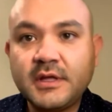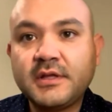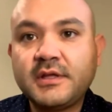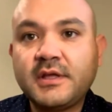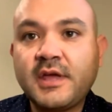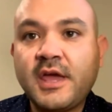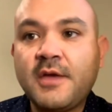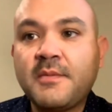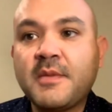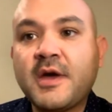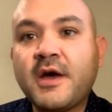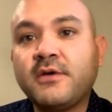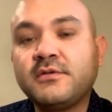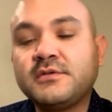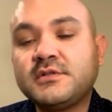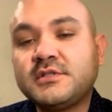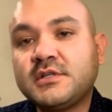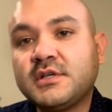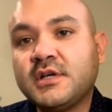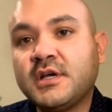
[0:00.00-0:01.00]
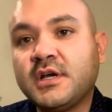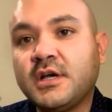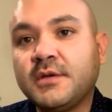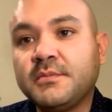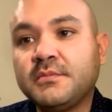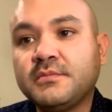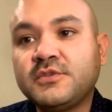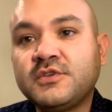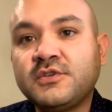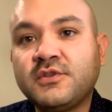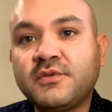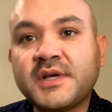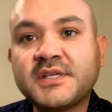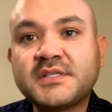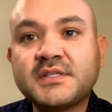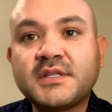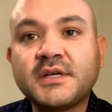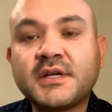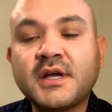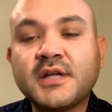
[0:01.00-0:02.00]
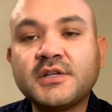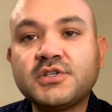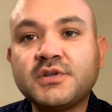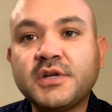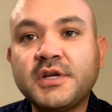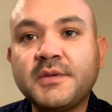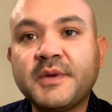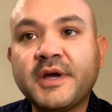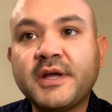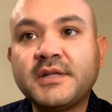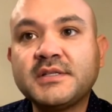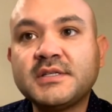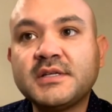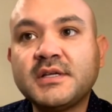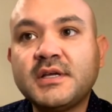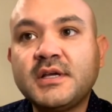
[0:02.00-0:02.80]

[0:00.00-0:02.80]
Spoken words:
came out through the rest of the country. But